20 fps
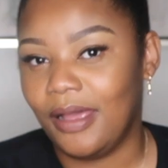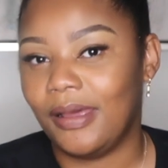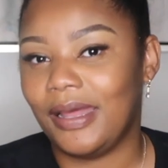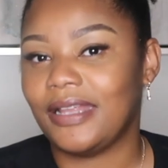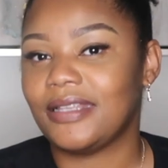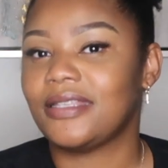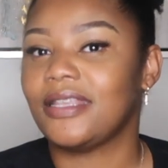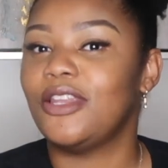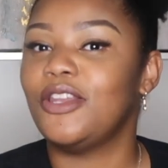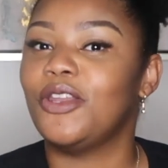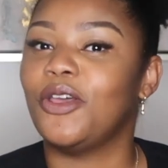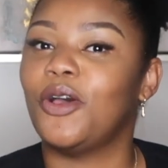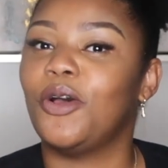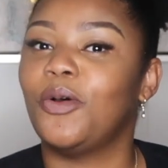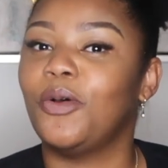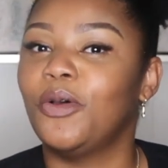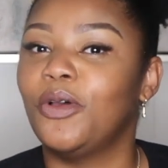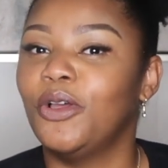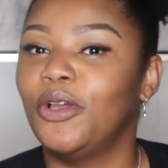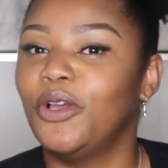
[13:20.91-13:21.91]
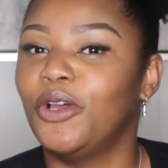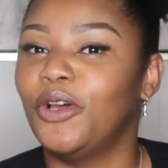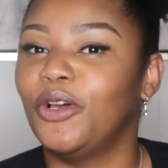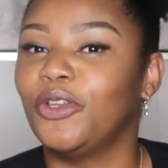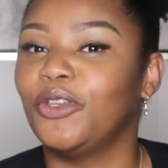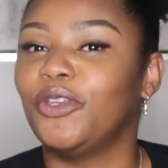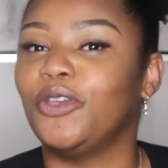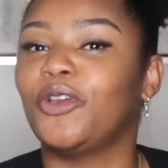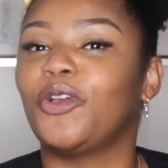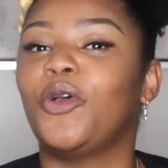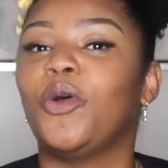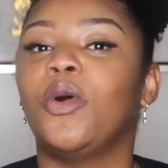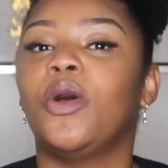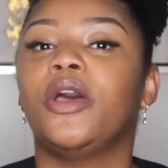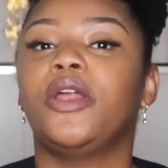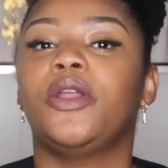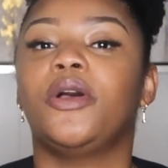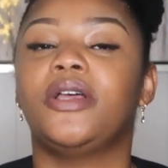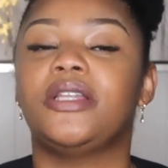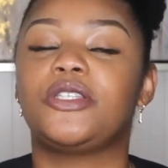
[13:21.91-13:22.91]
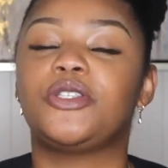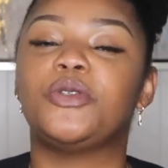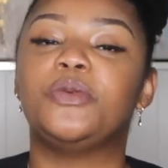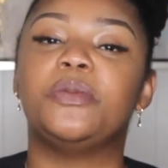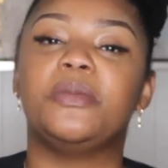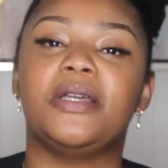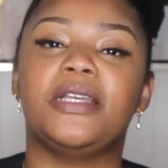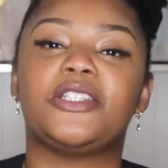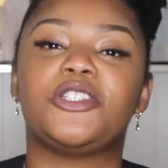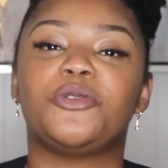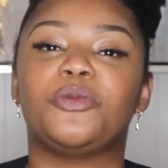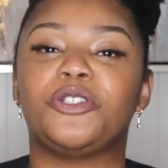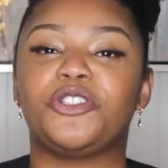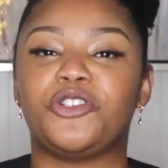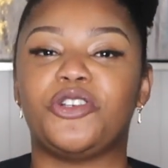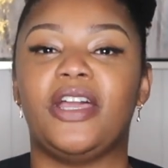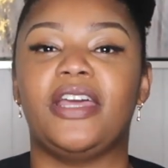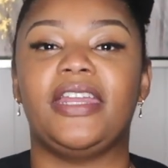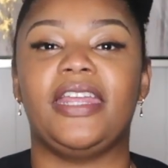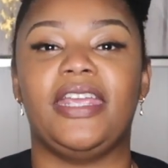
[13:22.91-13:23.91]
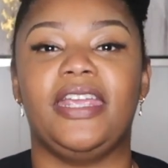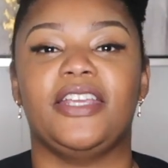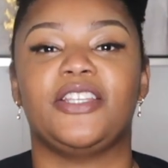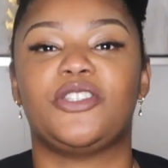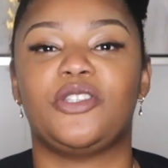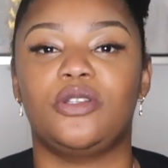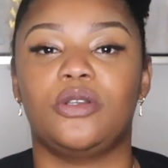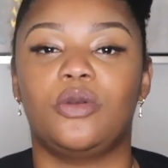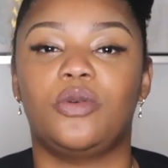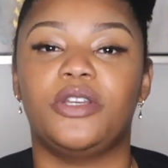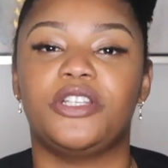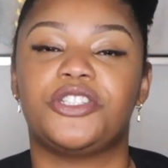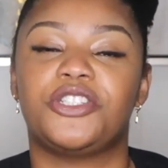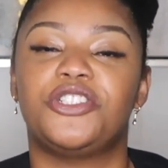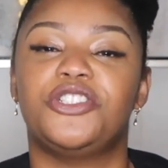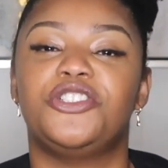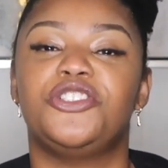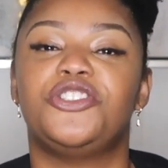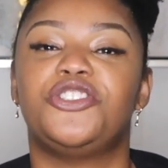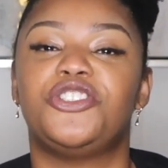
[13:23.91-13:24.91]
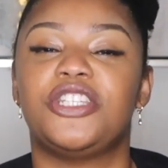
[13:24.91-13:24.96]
I said, "No, you're going on too much with trying to answer the question.